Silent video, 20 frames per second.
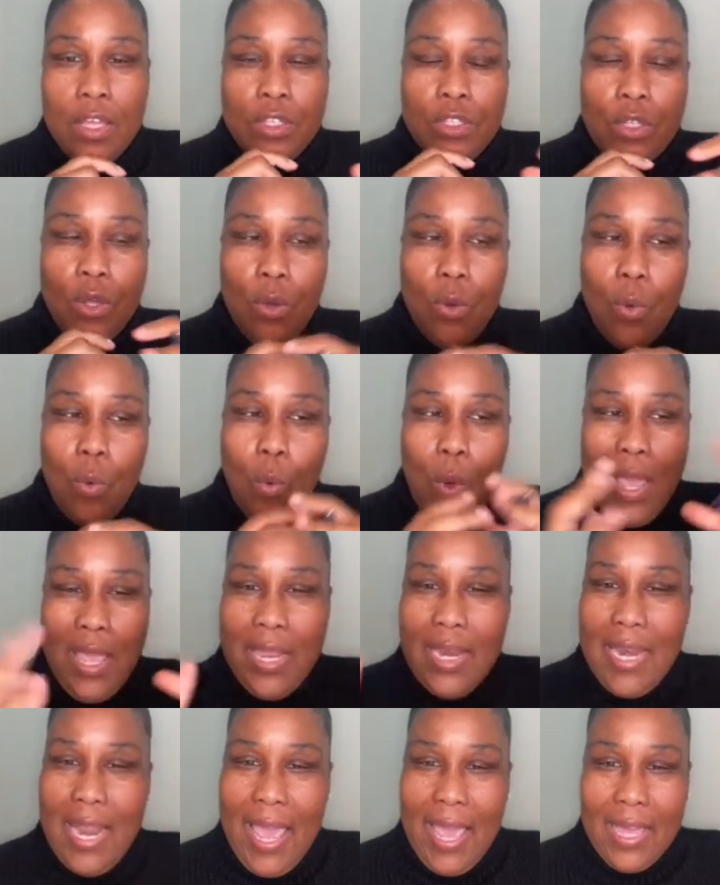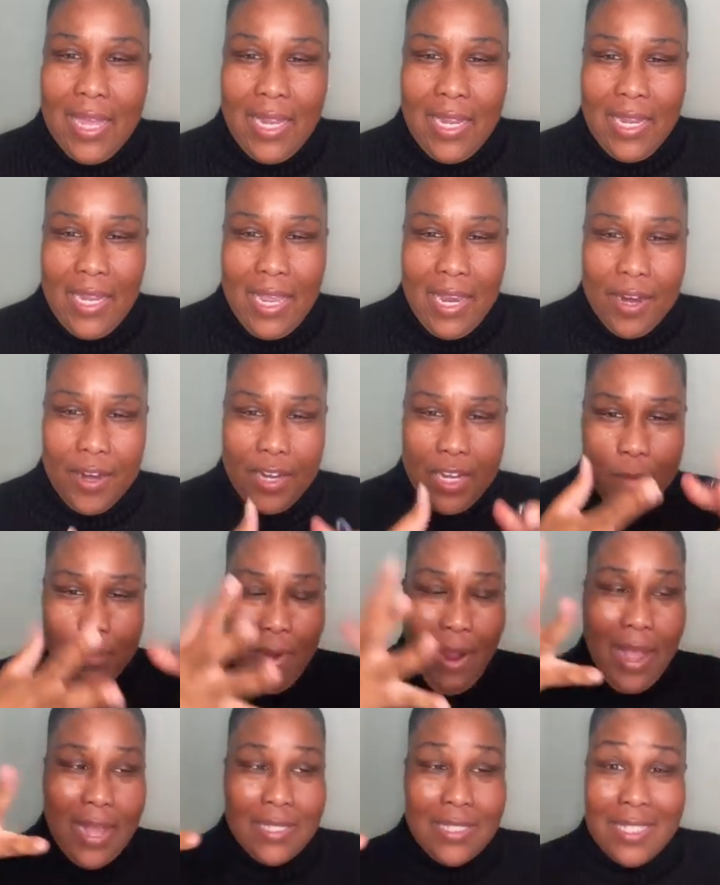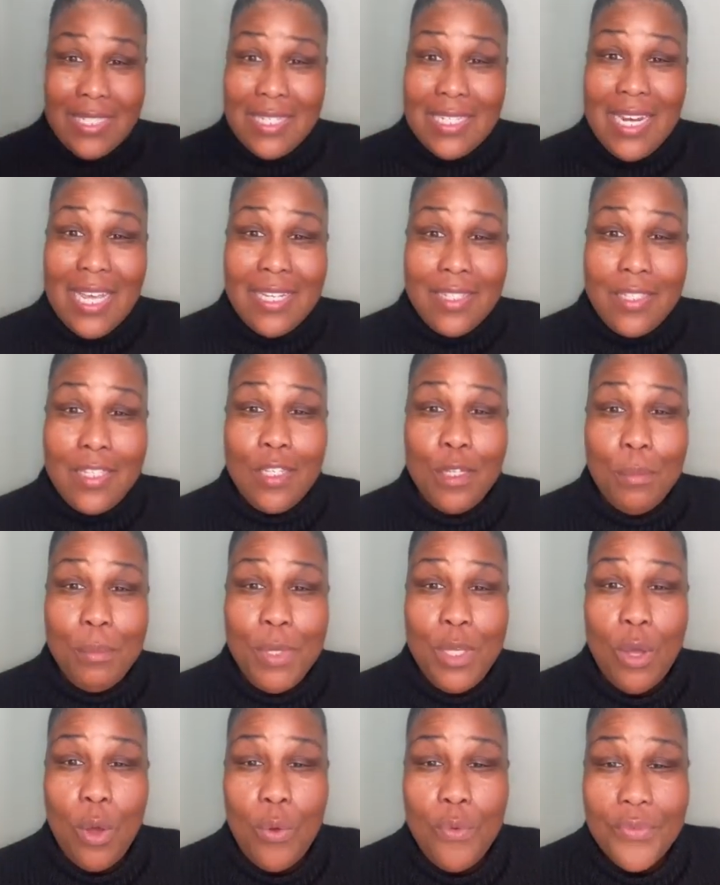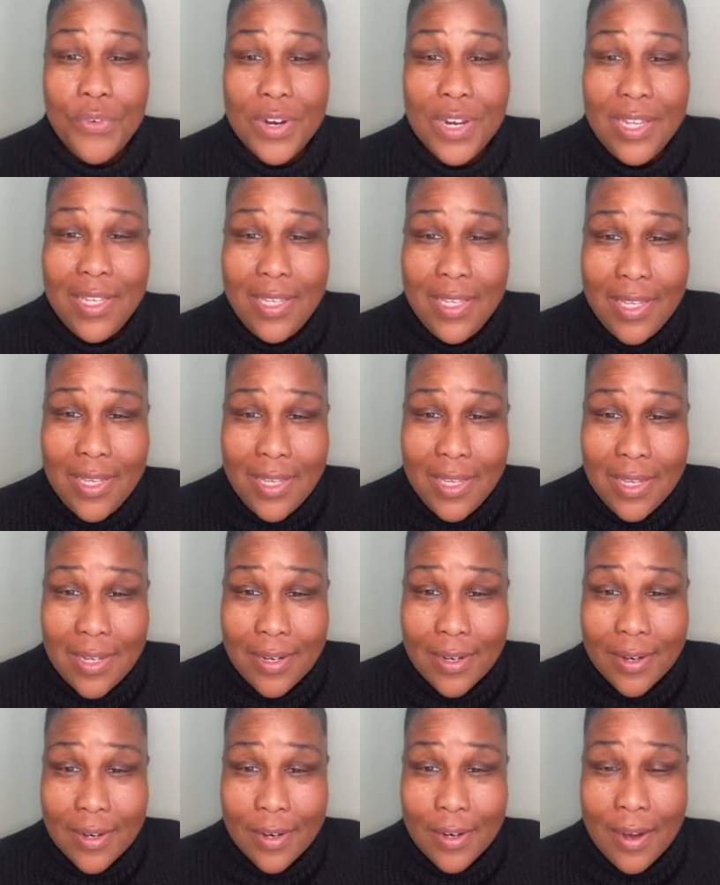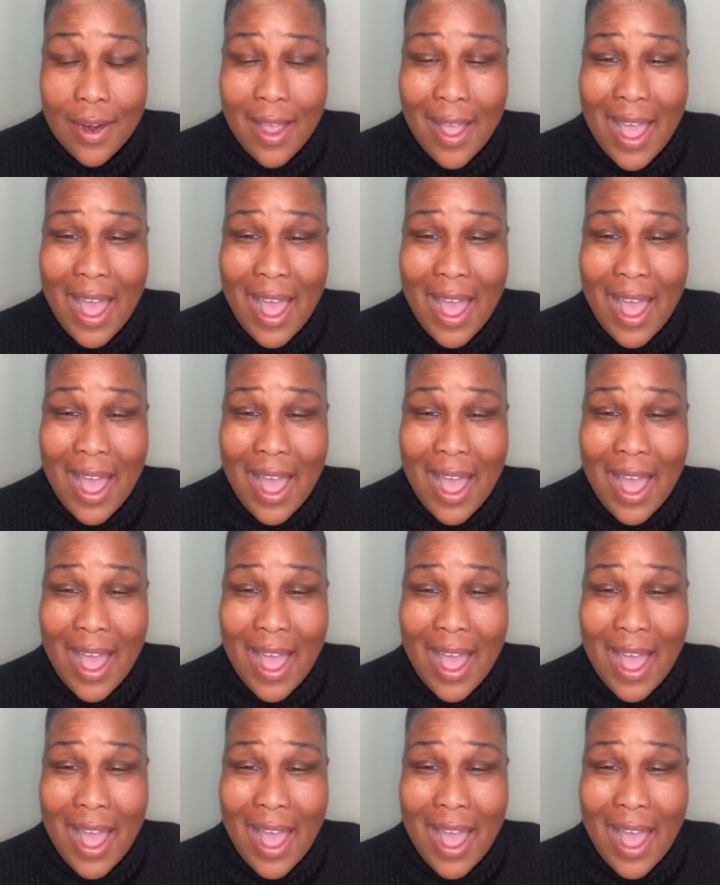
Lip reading: So in that clarity process, and that took me over a year.